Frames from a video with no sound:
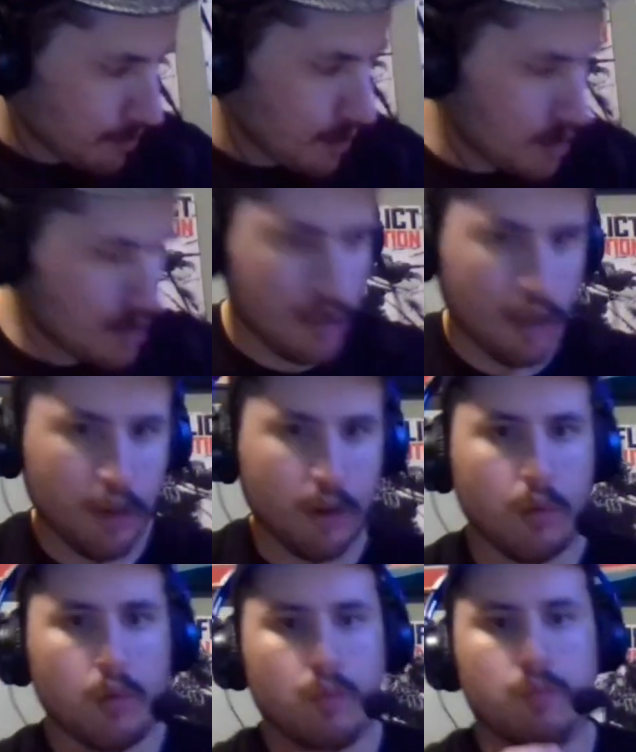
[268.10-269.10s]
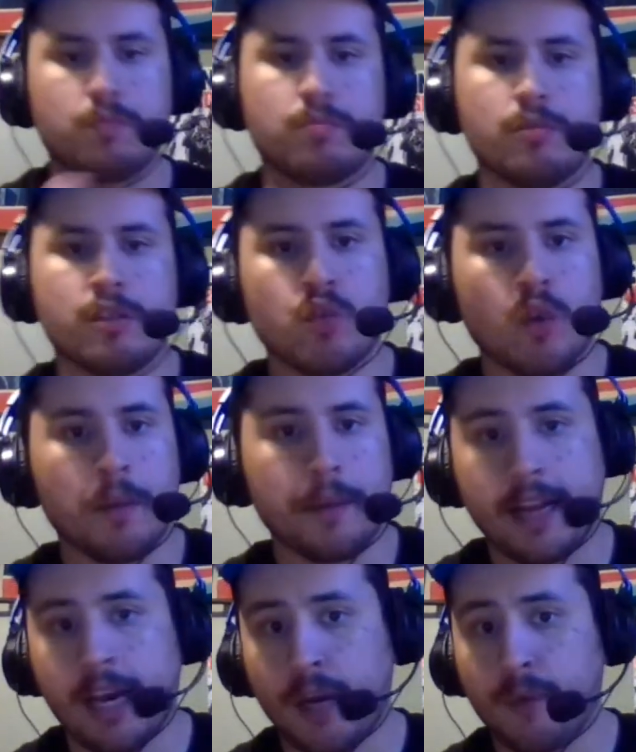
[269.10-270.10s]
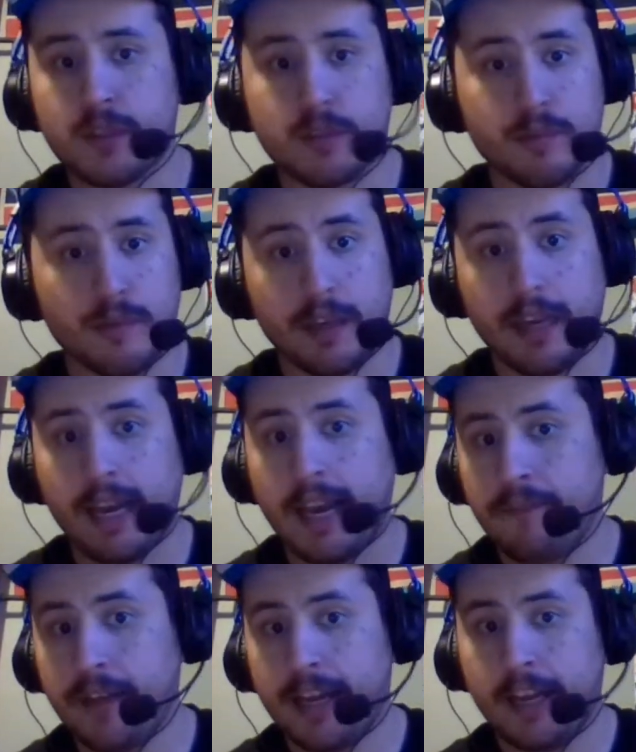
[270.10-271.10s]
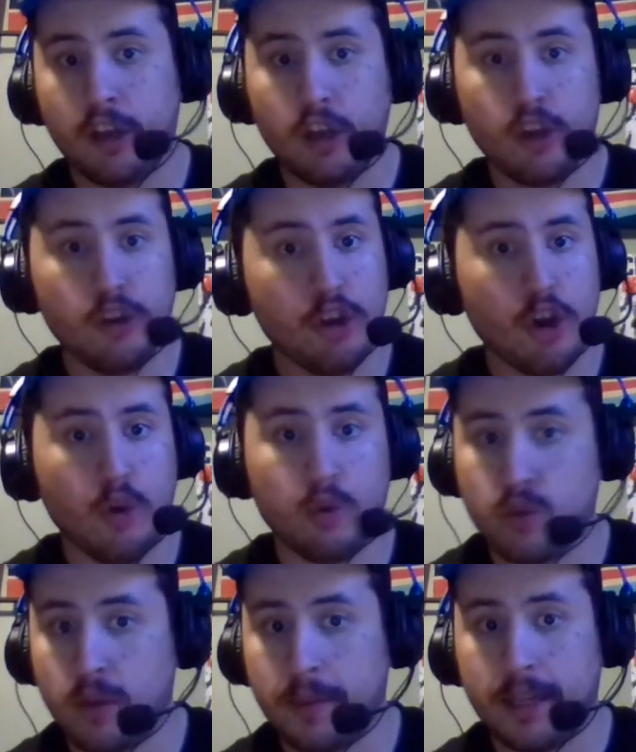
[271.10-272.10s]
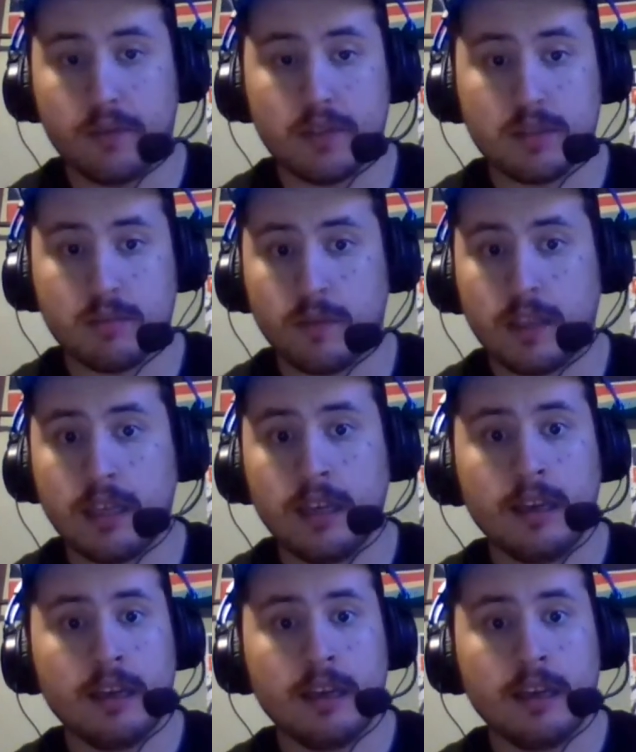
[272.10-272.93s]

There's no enjoyment out of this movie. I find no enjoyment out of this movie.